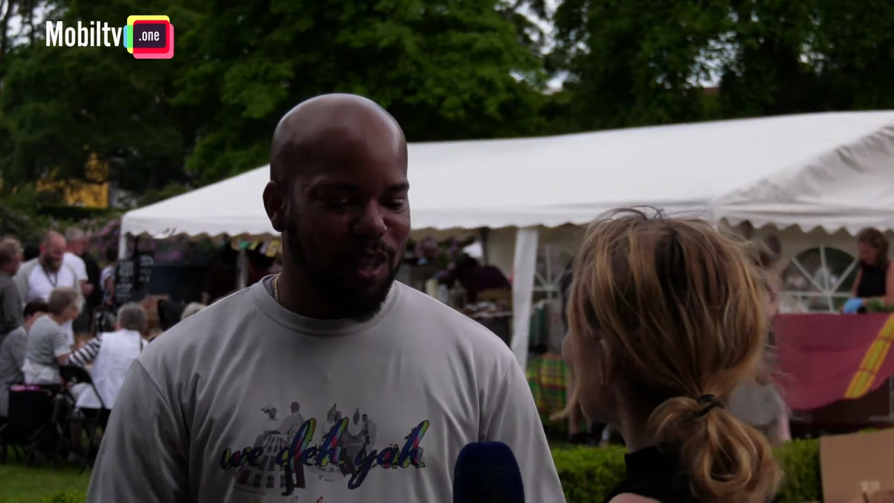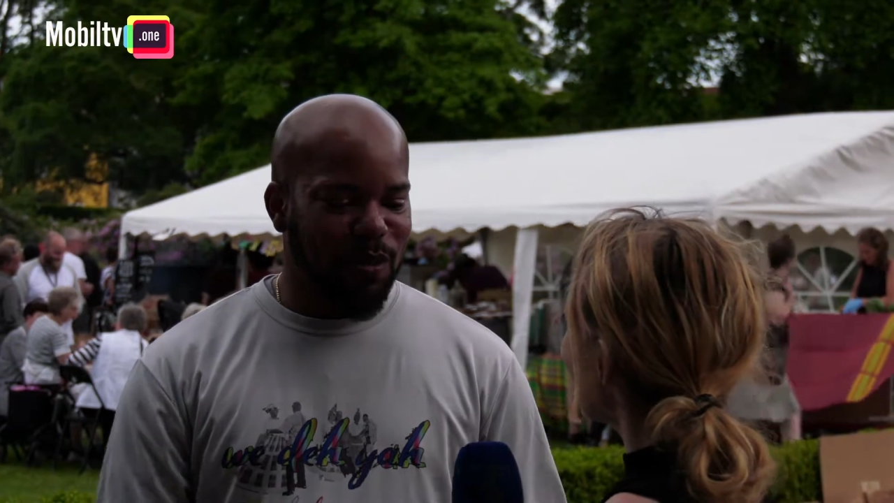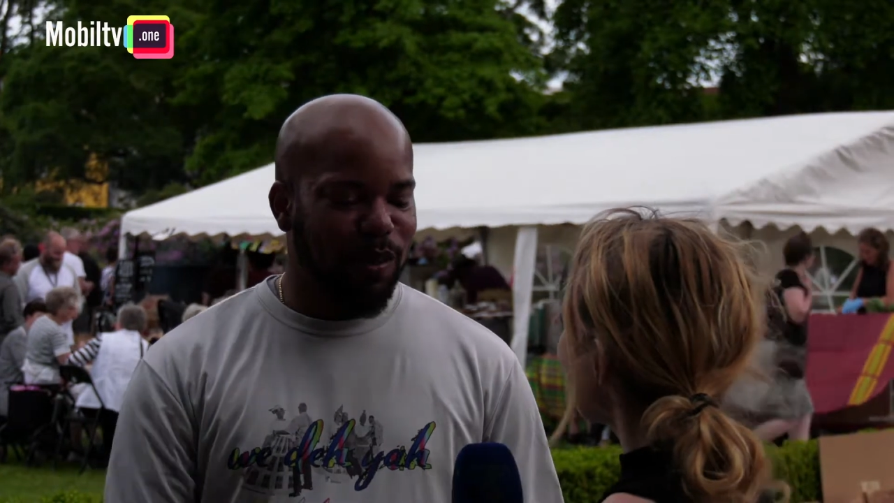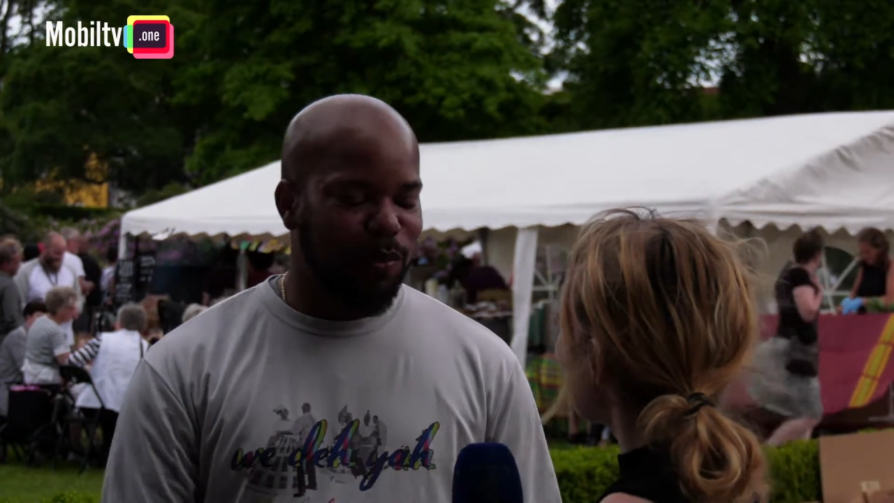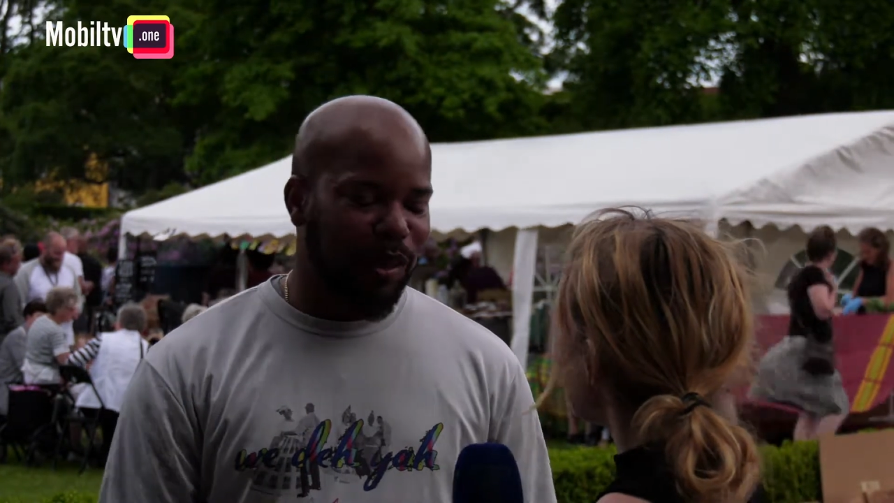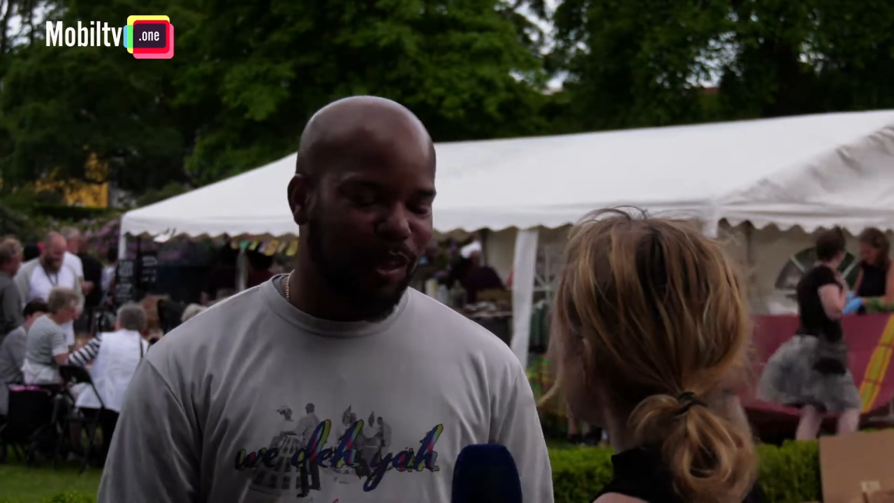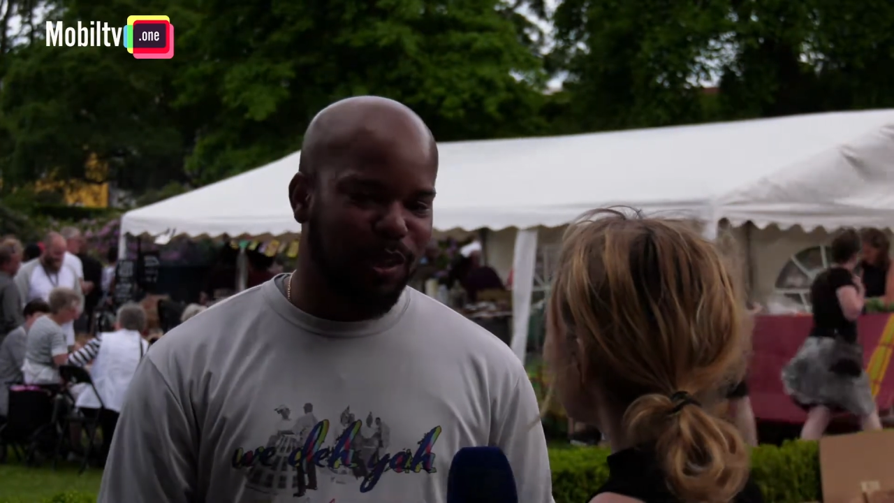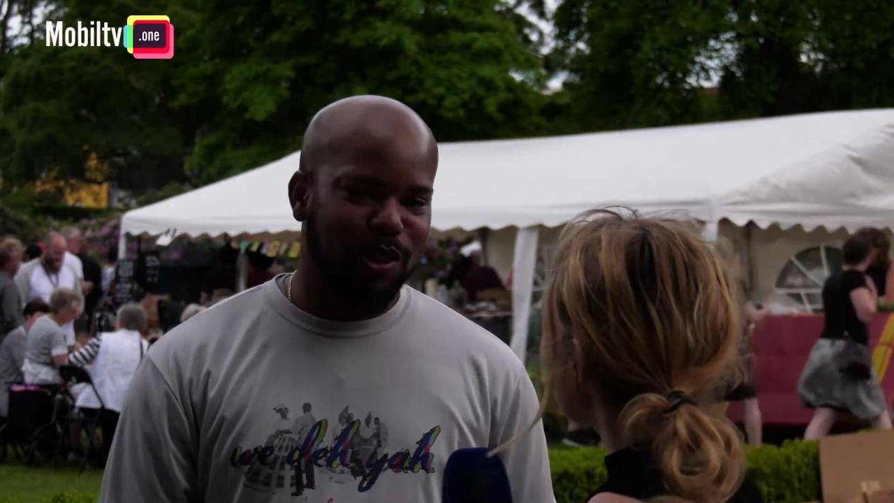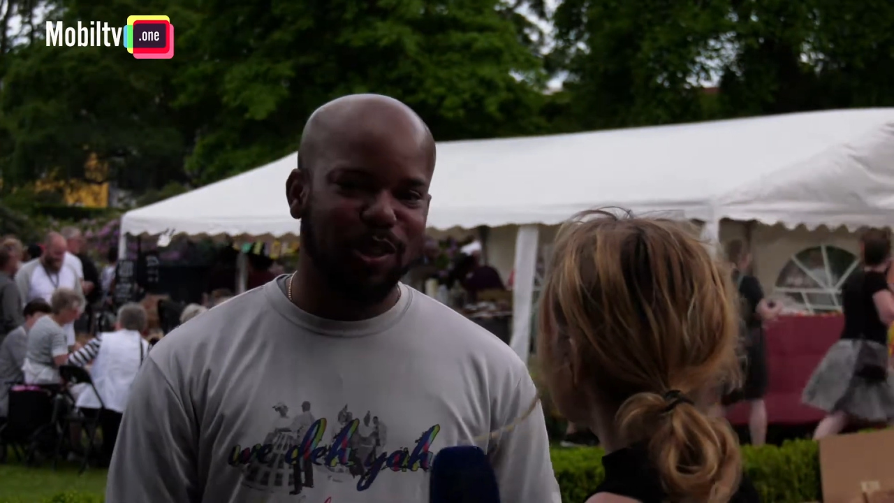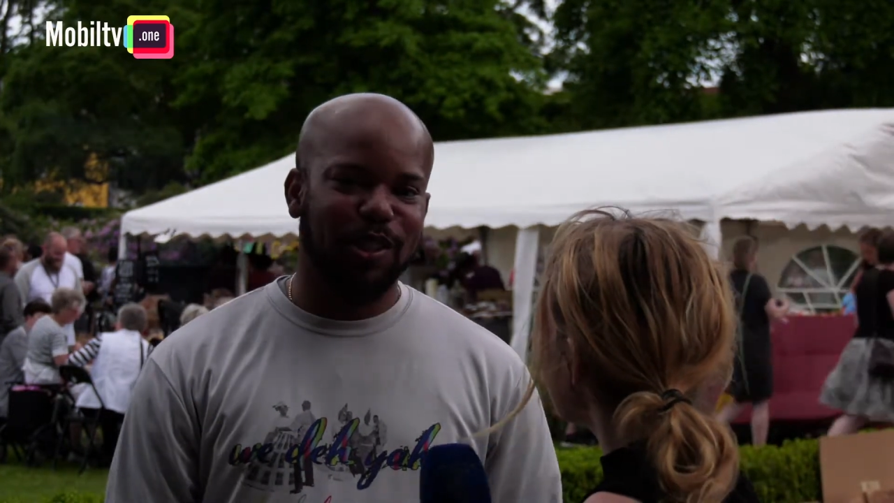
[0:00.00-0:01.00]
Well, we're
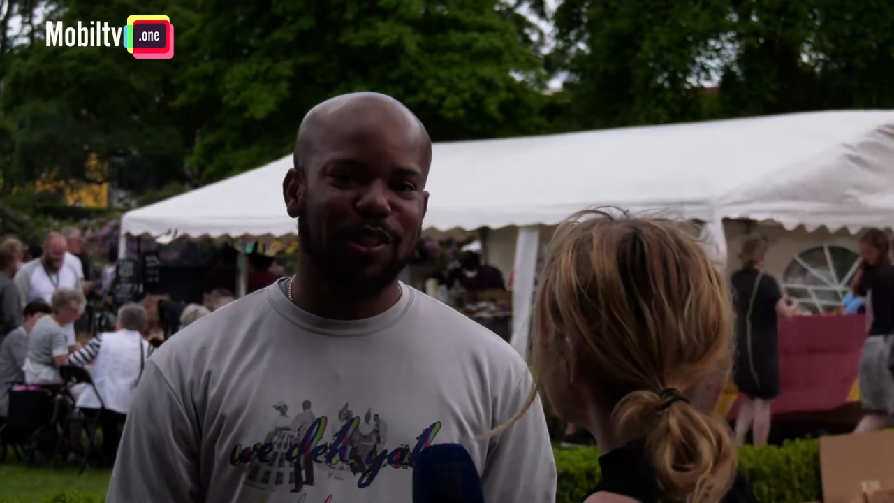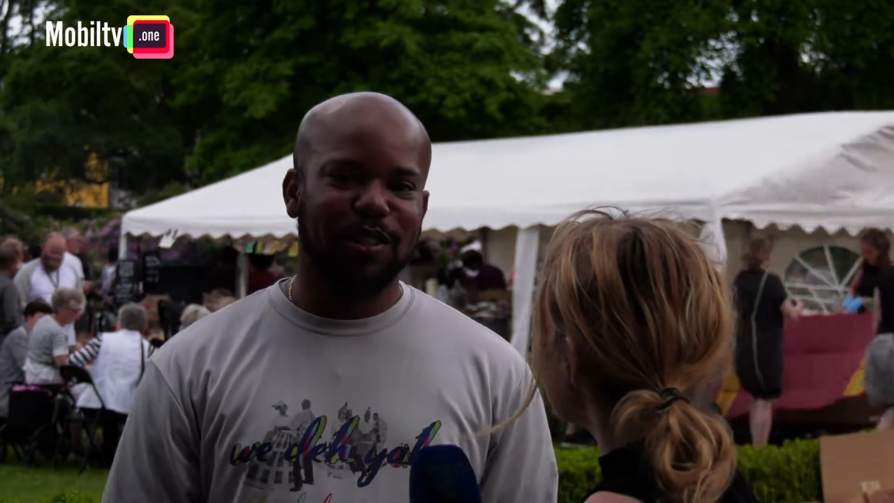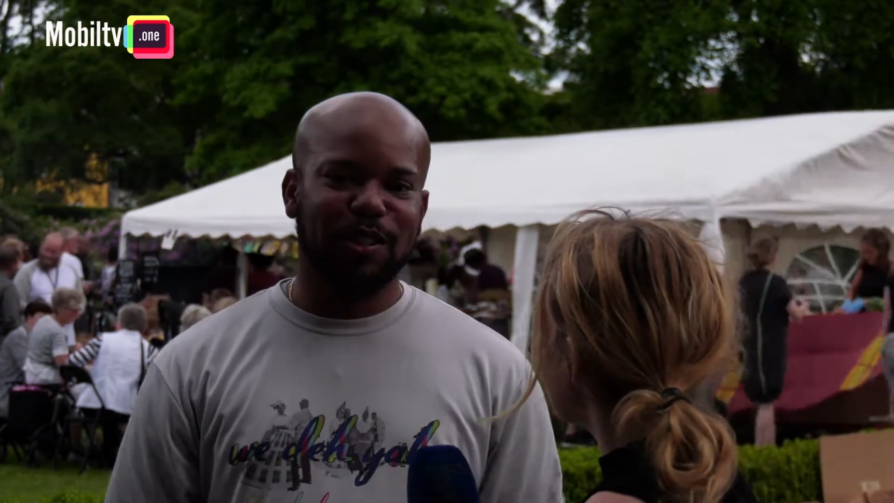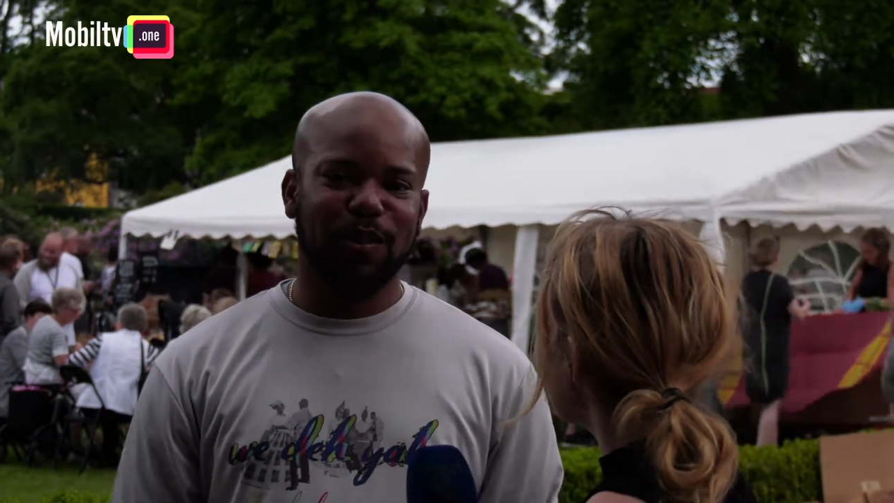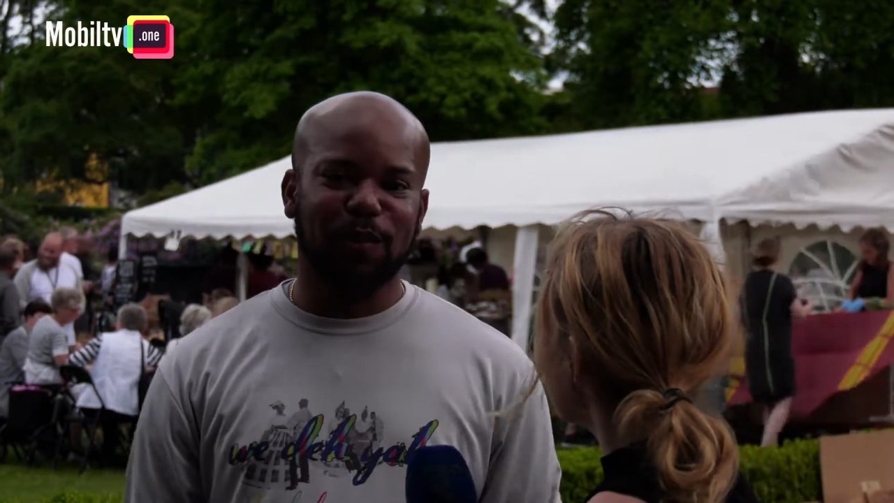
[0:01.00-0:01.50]
here to